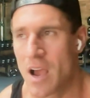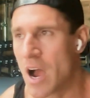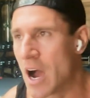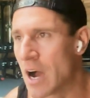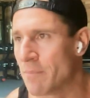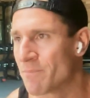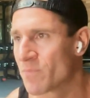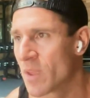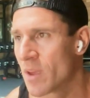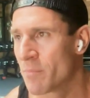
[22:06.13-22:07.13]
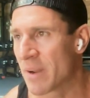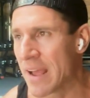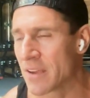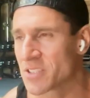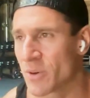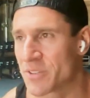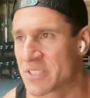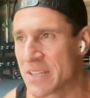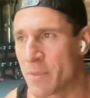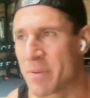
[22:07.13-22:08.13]
But I also
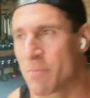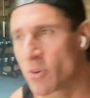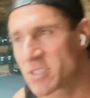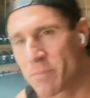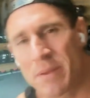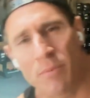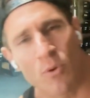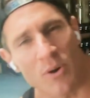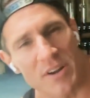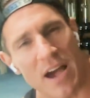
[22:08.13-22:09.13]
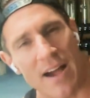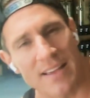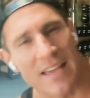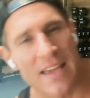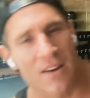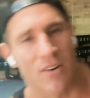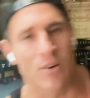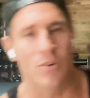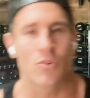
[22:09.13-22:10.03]
understand that most of the people who are knocking it are